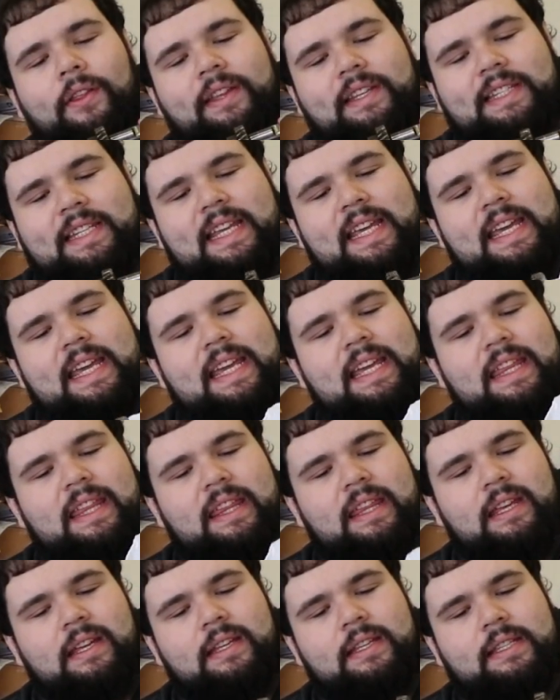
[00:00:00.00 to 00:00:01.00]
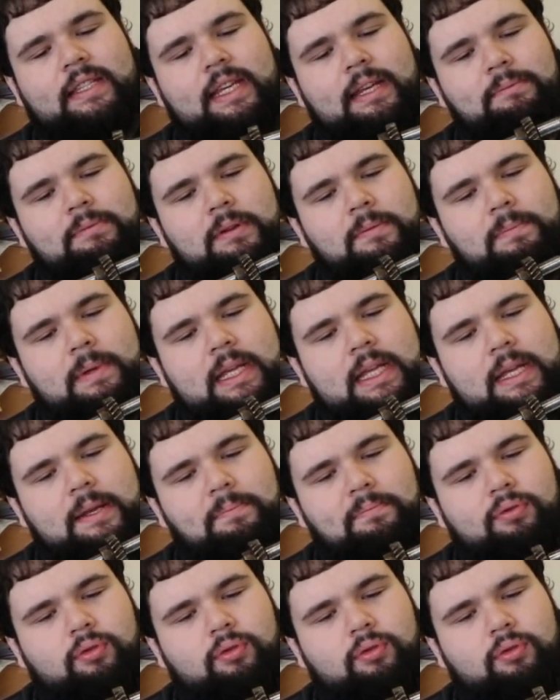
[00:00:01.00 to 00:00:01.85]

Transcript: the teeth seem to be